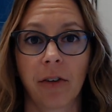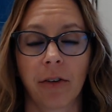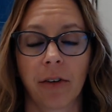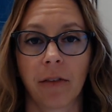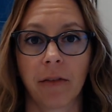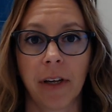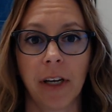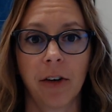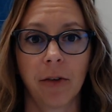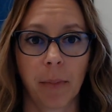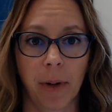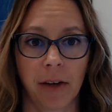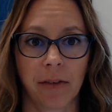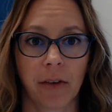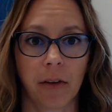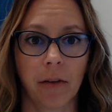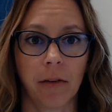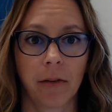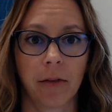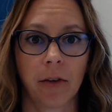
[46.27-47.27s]
each
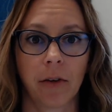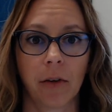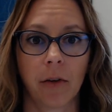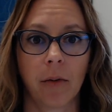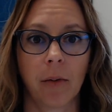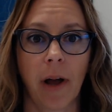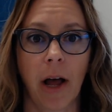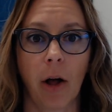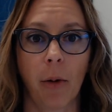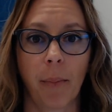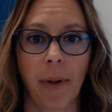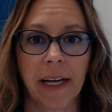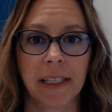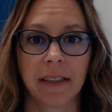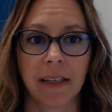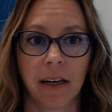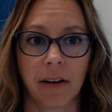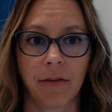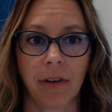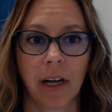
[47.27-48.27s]
pixel to help
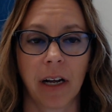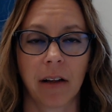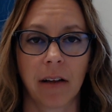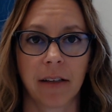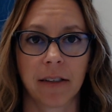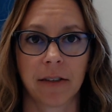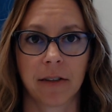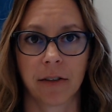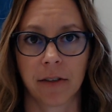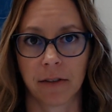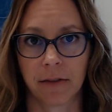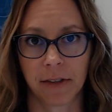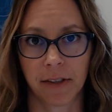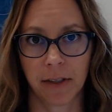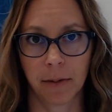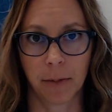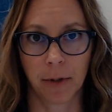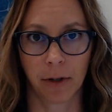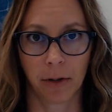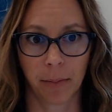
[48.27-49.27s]
identify clusters of
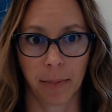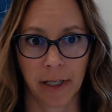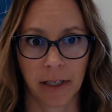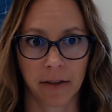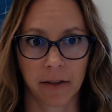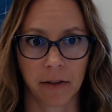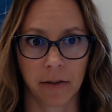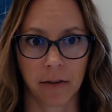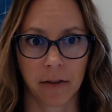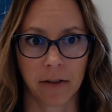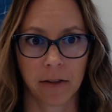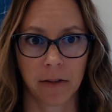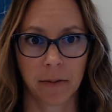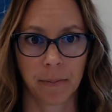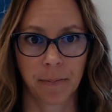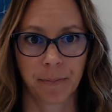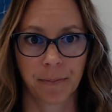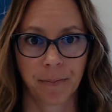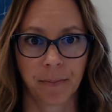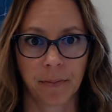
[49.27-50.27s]
similar pixels,
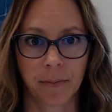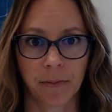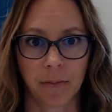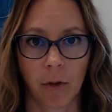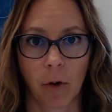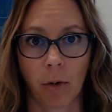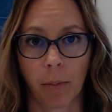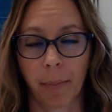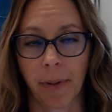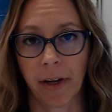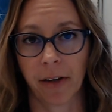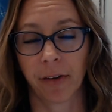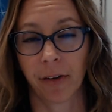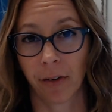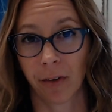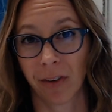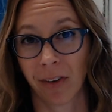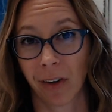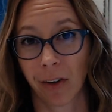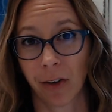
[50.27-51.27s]
or
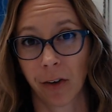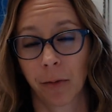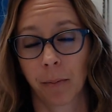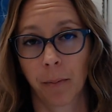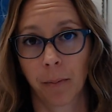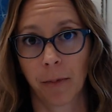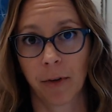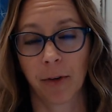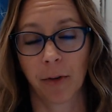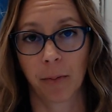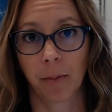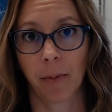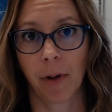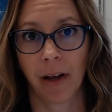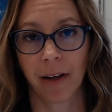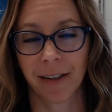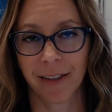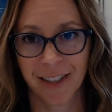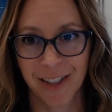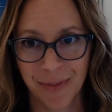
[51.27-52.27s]
pixels that are
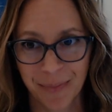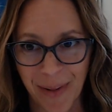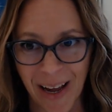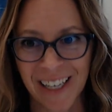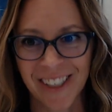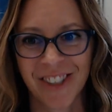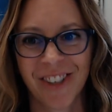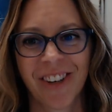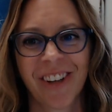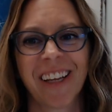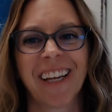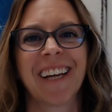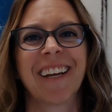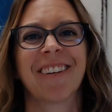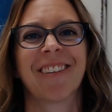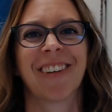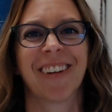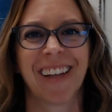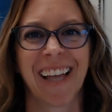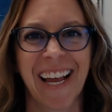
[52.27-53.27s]

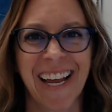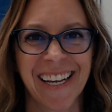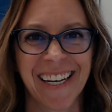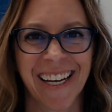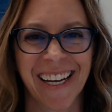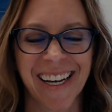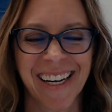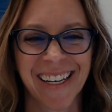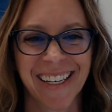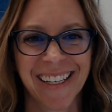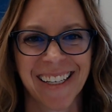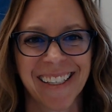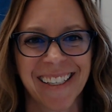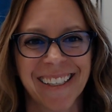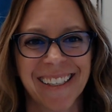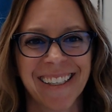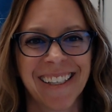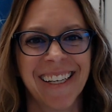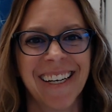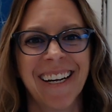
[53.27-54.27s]
spectrally related.
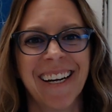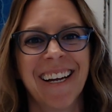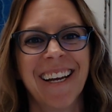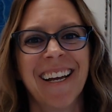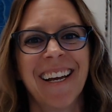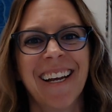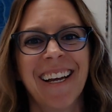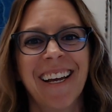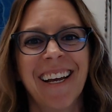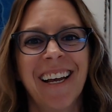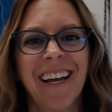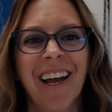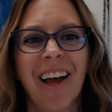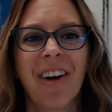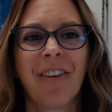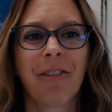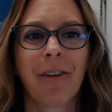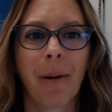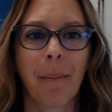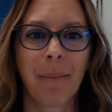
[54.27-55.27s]

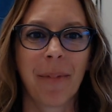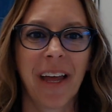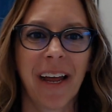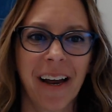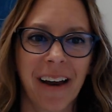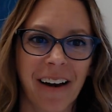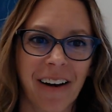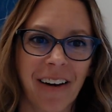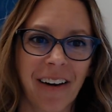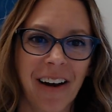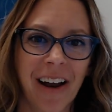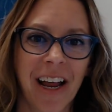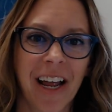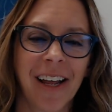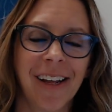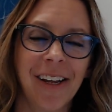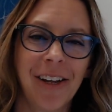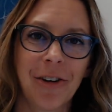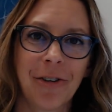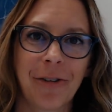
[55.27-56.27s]
From there,
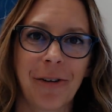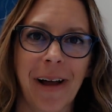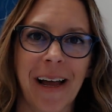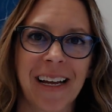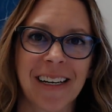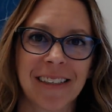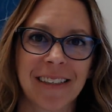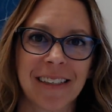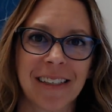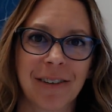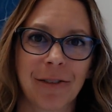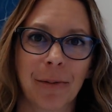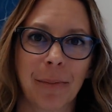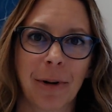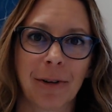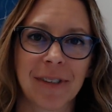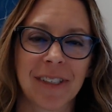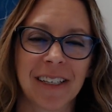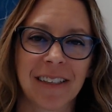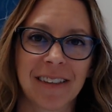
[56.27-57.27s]
you, as the
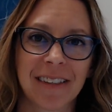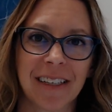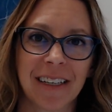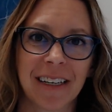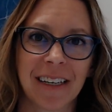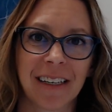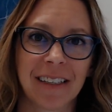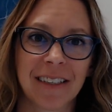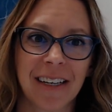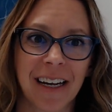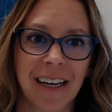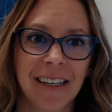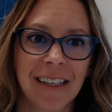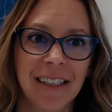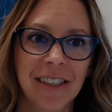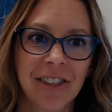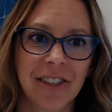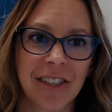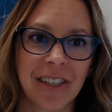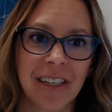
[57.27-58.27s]
remote sensing
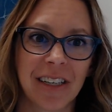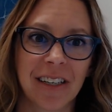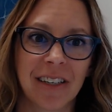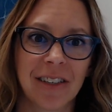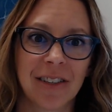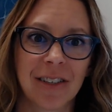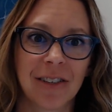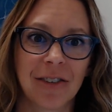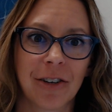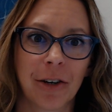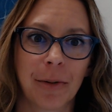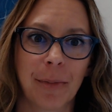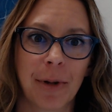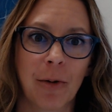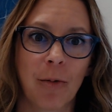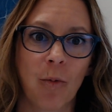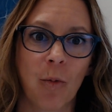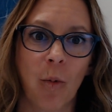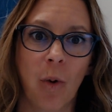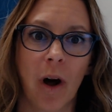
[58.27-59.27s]
technician,
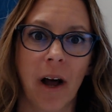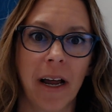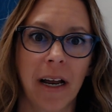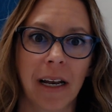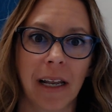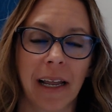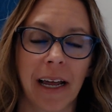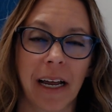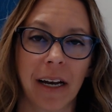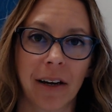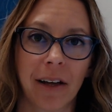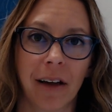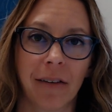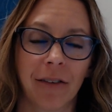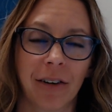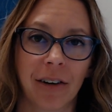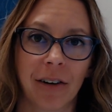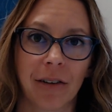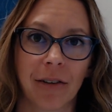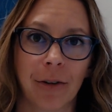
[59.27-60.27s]
determine what land
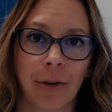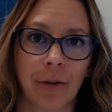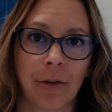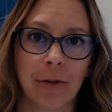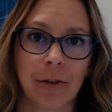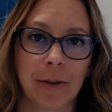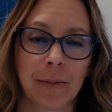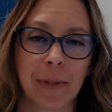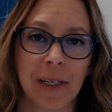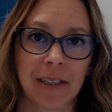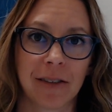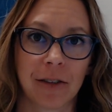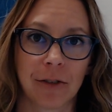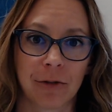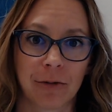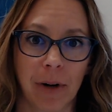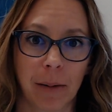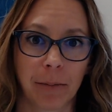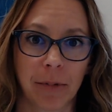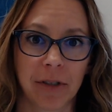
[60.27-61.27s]
cover those
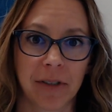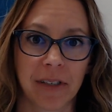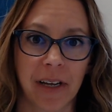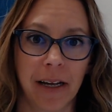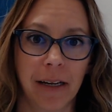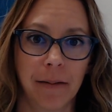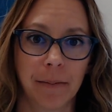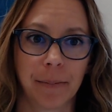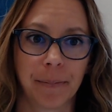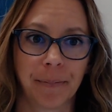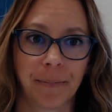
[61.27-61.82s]
pixels represent.